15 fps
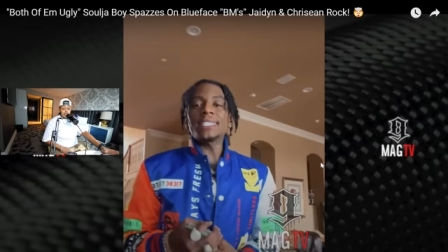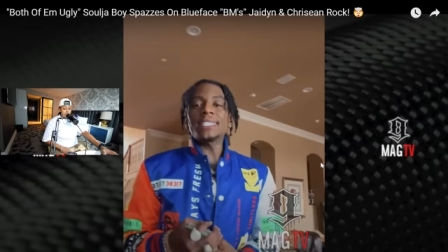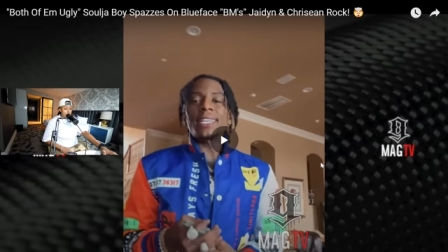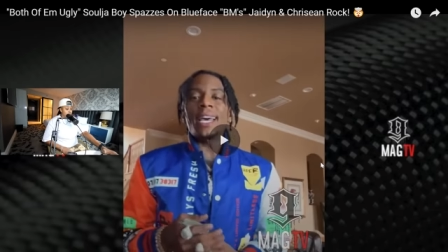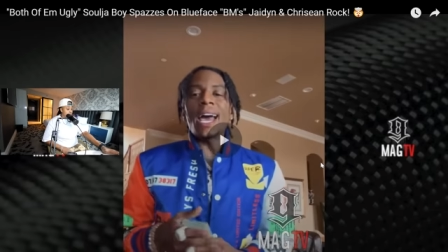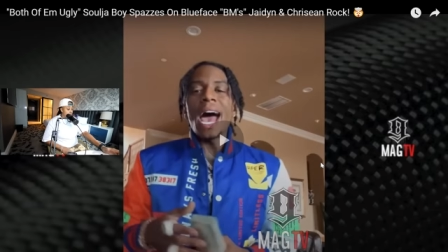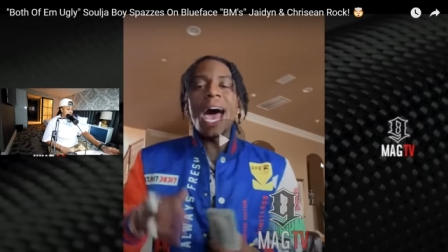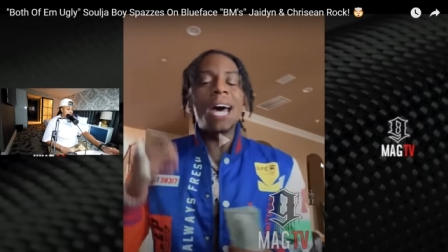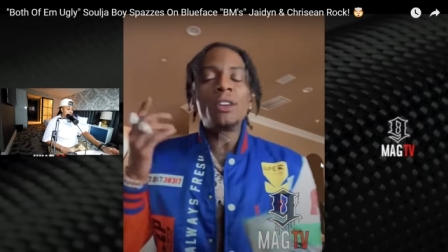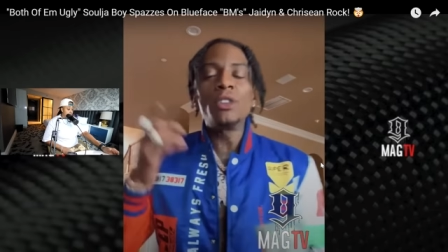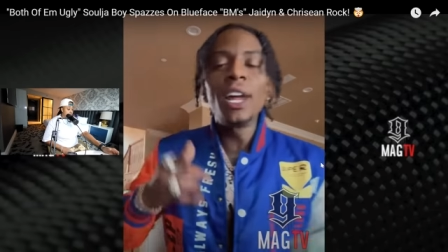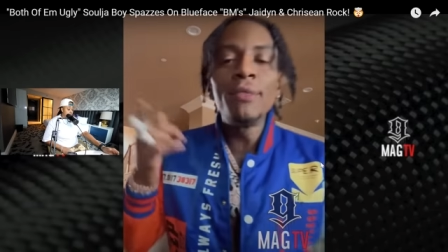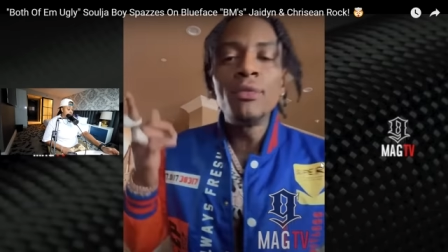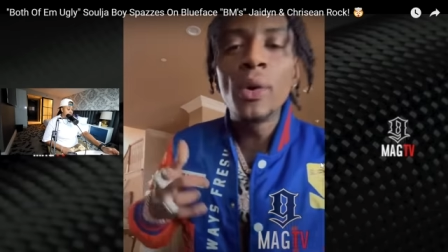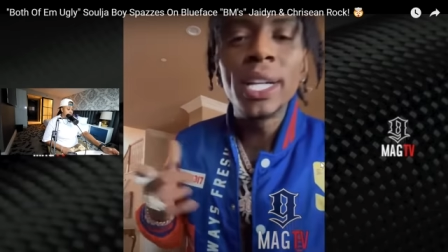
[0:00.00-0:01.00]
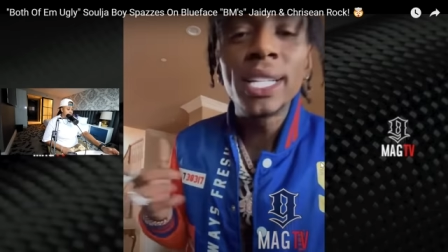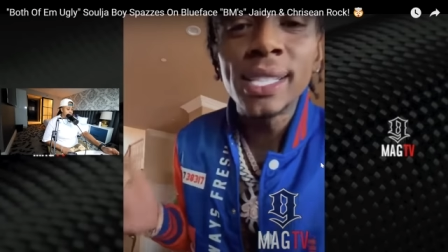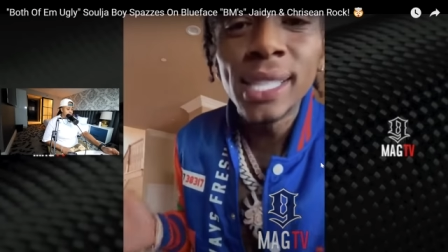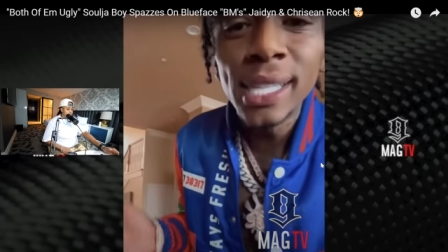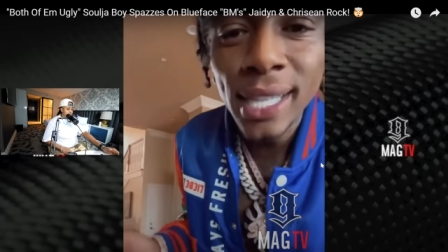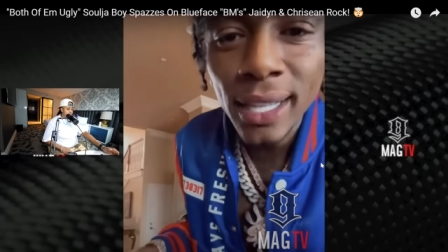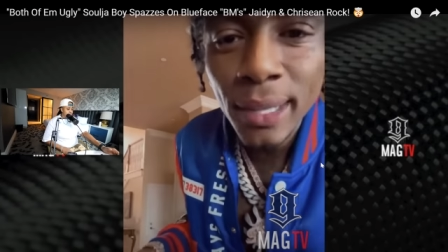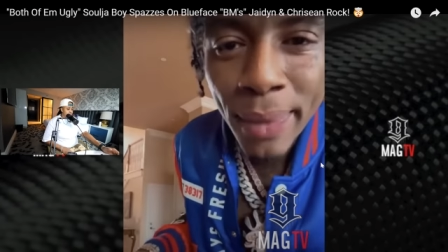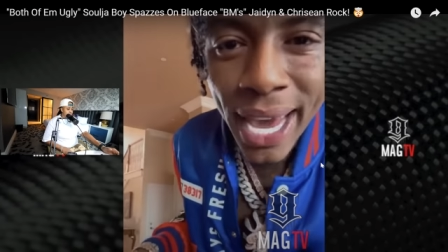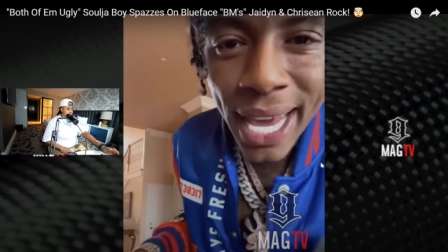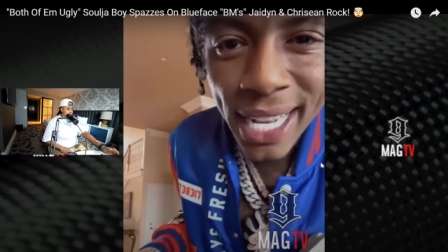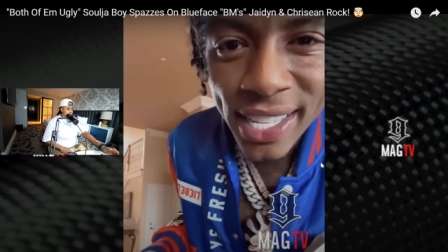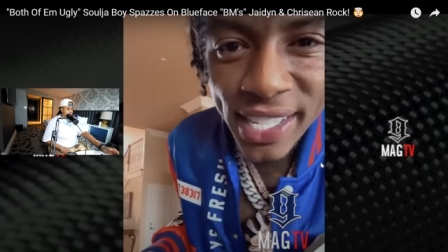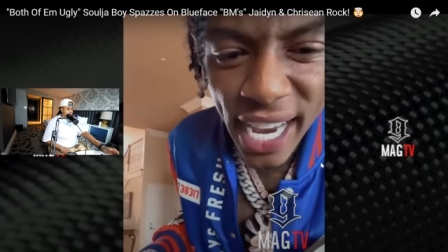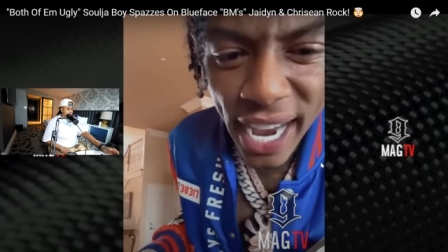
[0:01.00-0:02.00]
I said I don't never want to see another
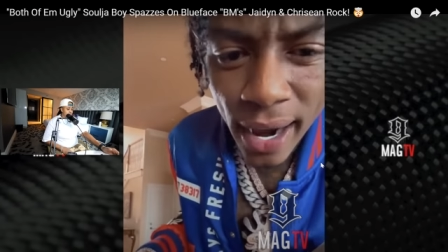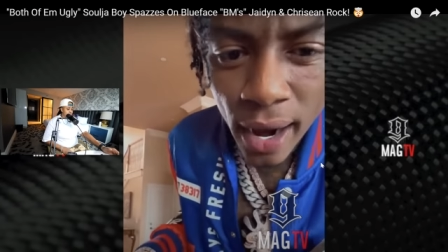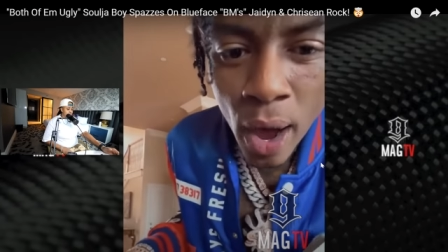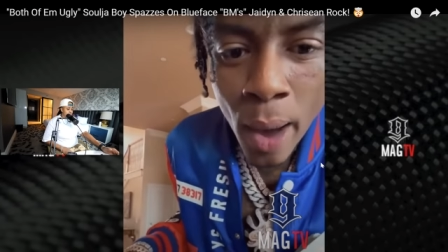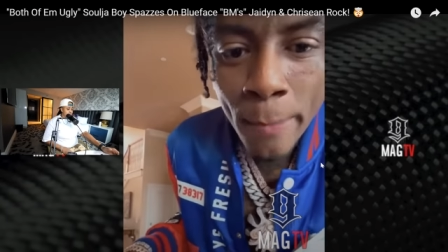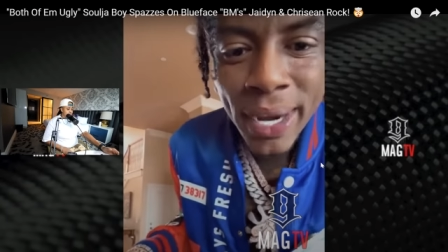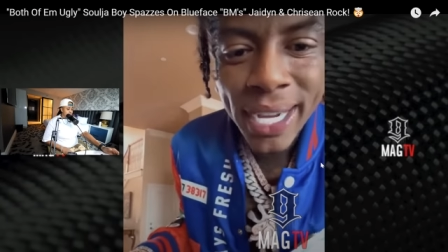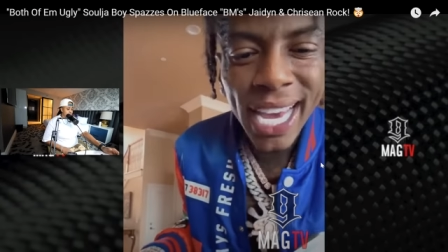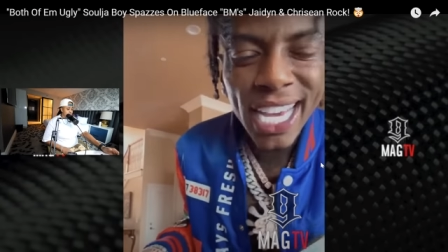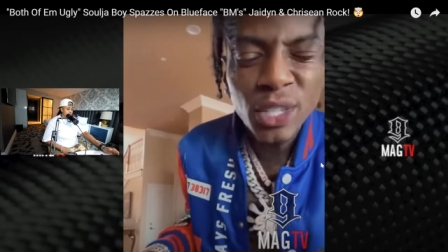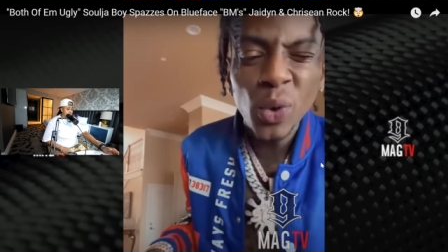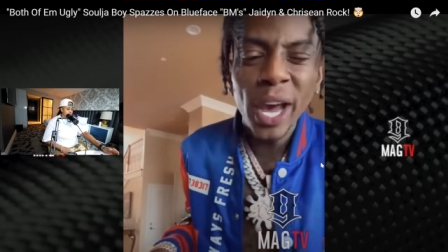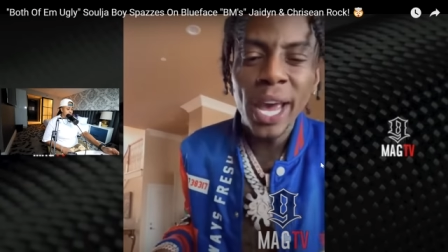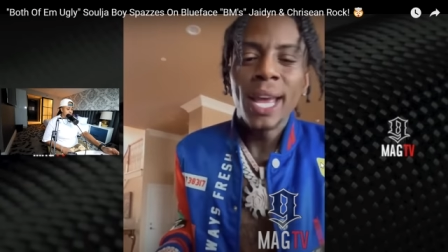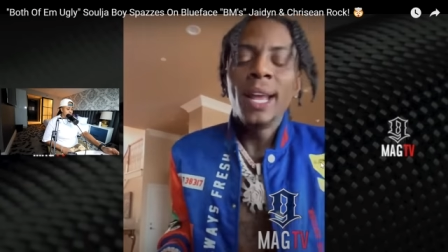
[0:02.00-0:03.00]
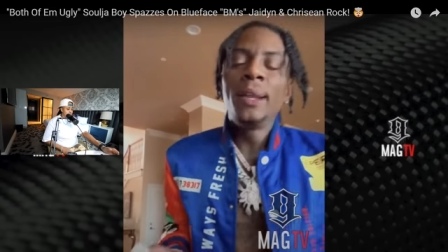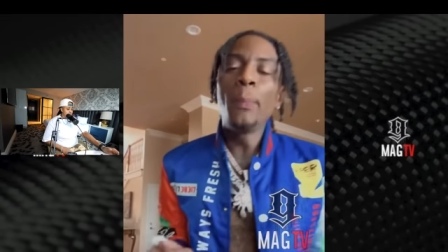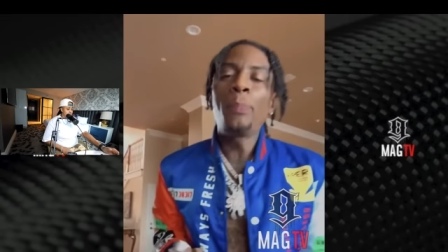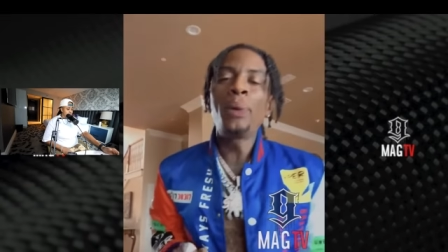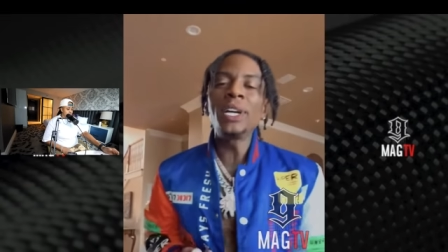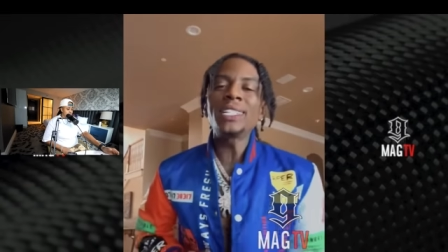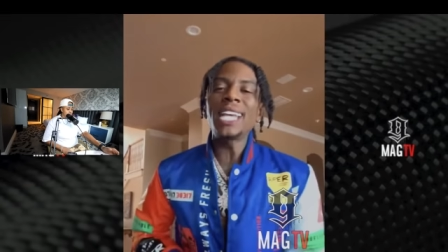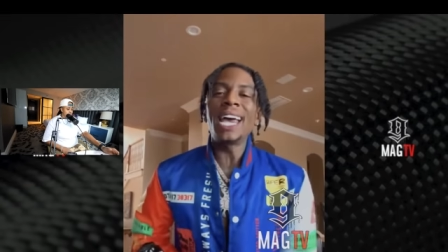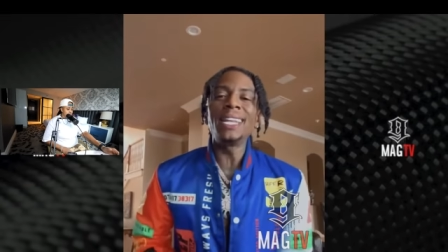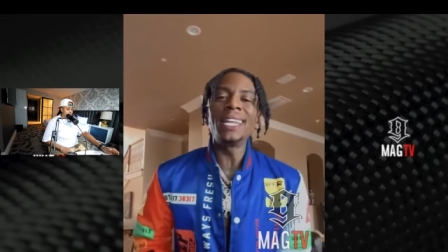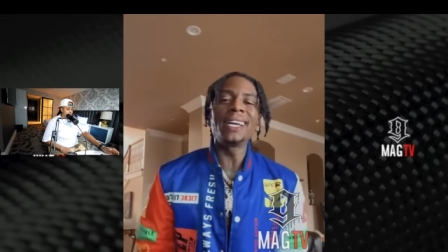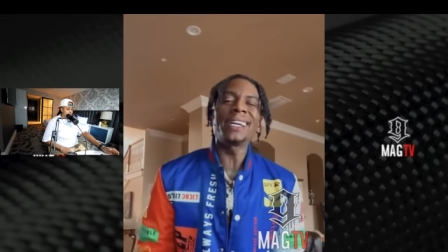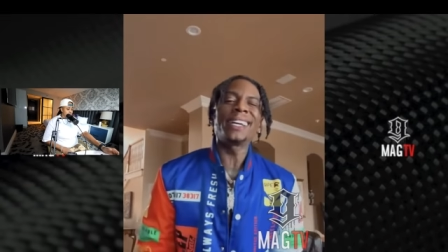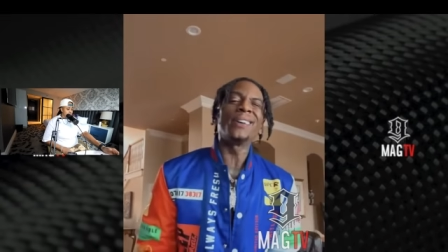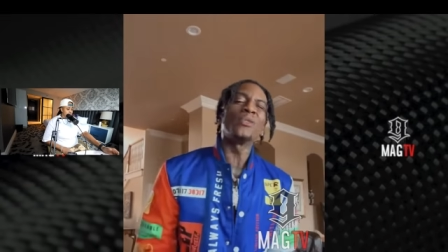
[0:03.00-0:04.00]
man in jail. But guess what? This ass
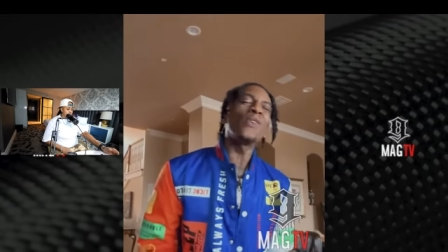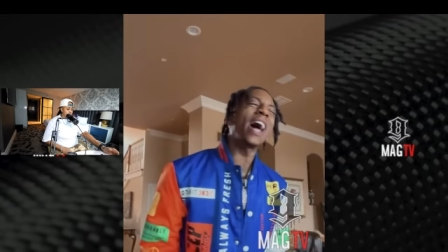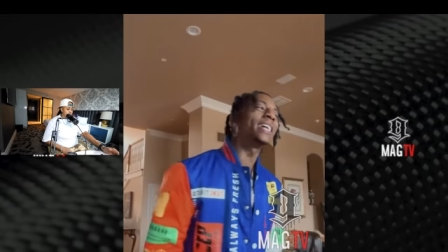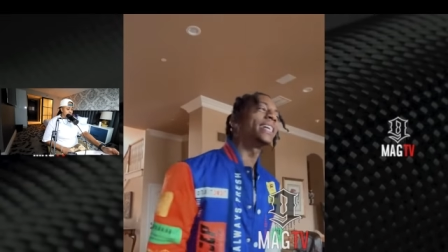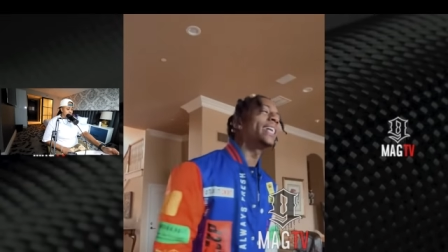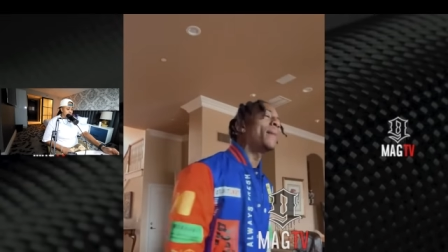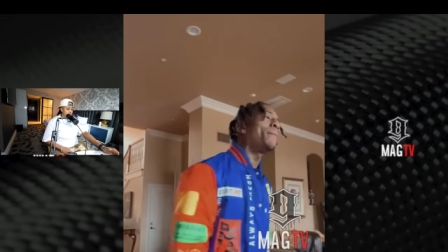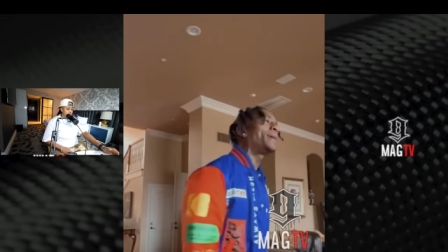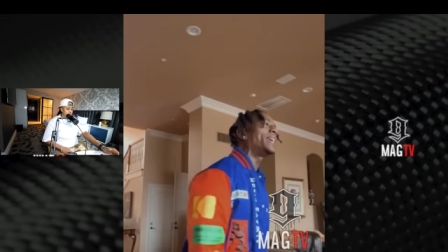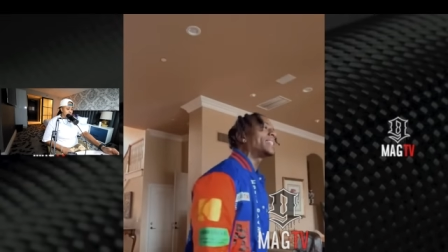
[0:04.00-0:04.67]
can ride in that